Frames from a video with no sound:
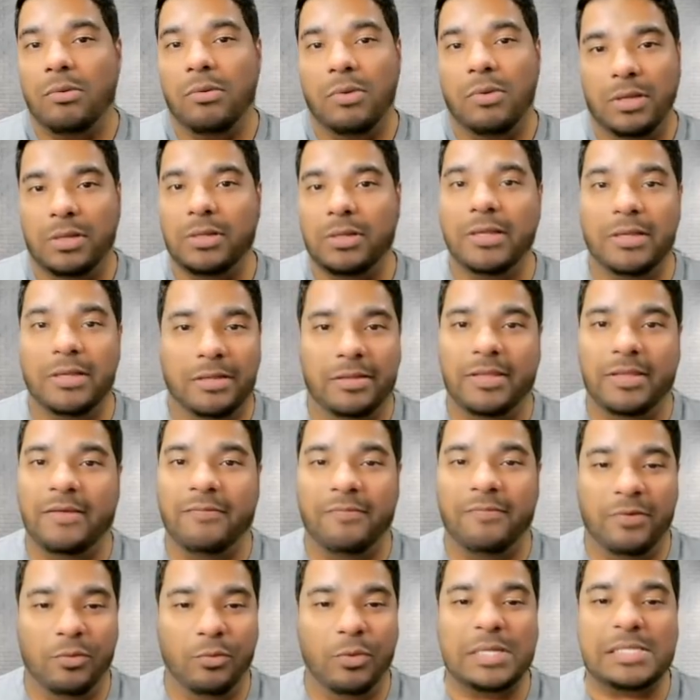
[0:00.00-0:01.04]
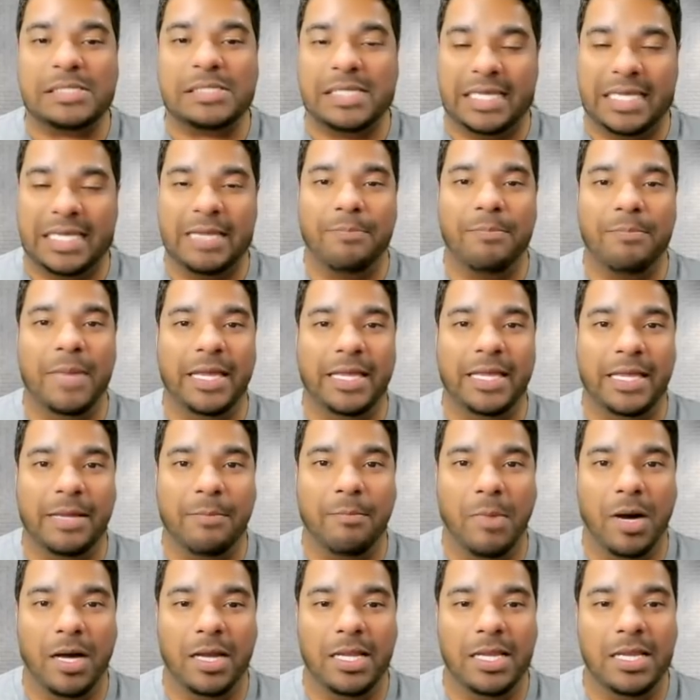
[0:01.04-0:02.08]
if he wants to keep making
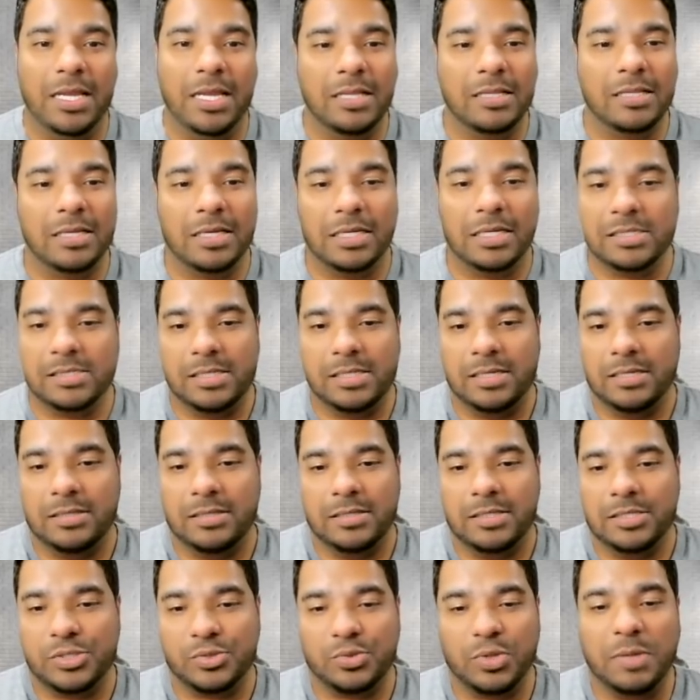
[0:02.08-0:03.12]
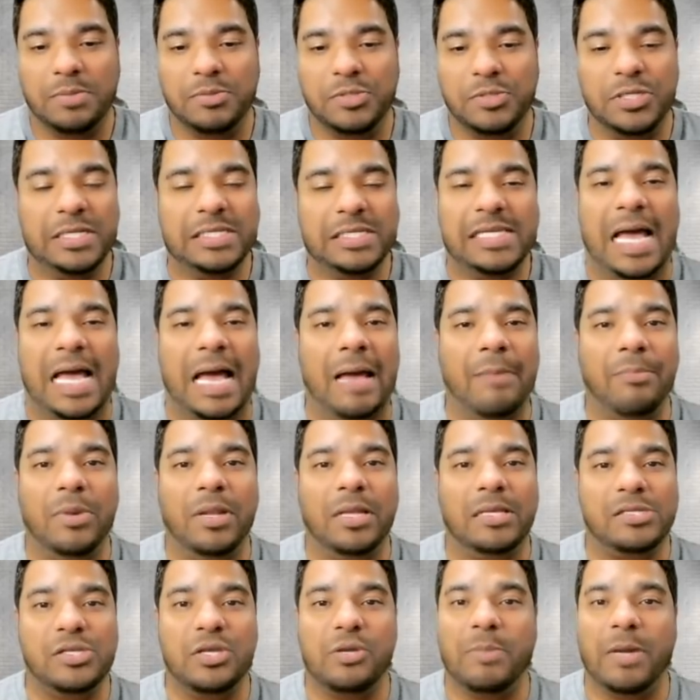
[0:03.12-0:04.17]
money, because disruption is
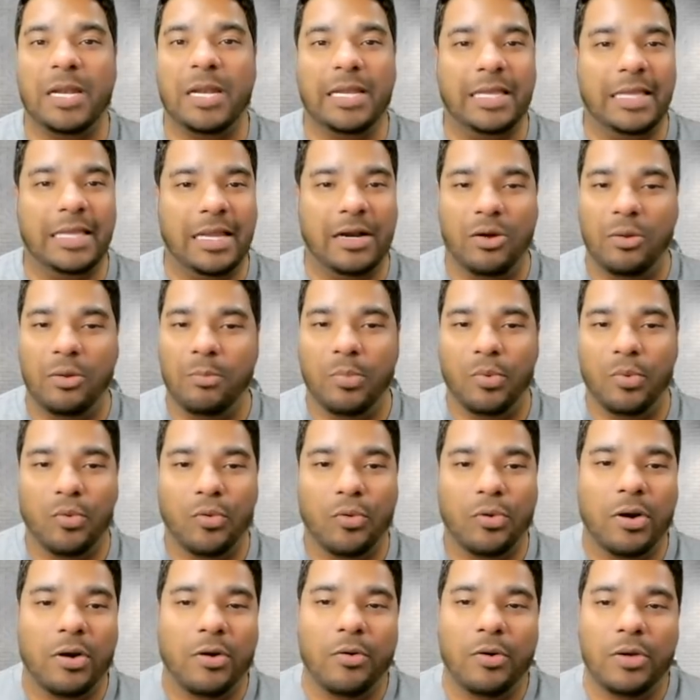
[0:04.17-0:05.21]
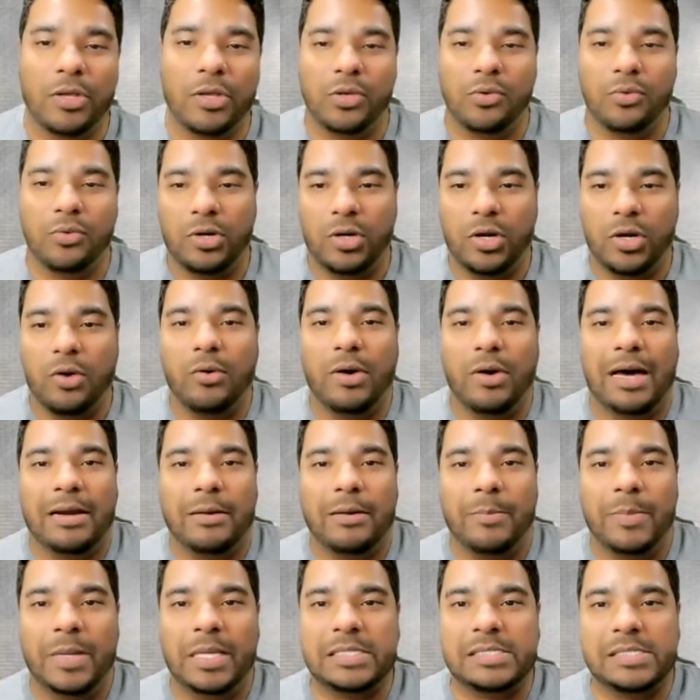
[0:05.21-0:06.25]
happening, so you better get on board or you will go out
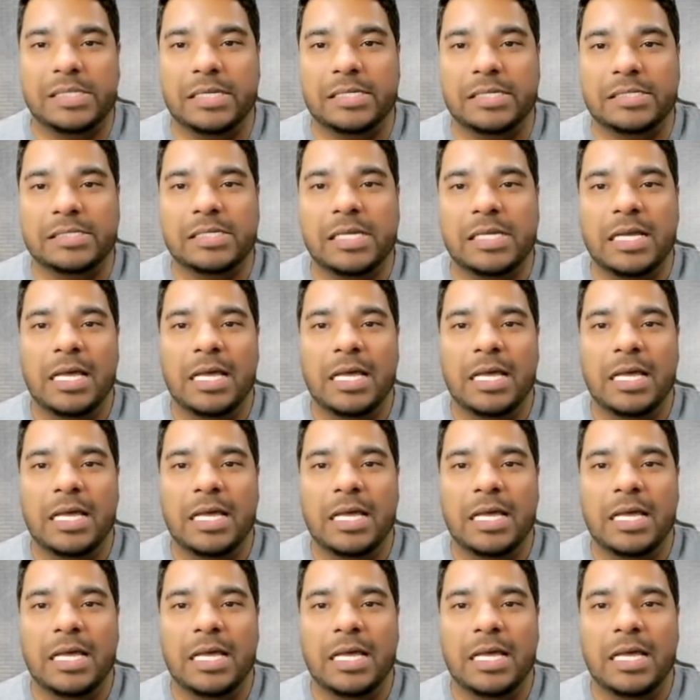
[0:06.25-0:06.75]
of business.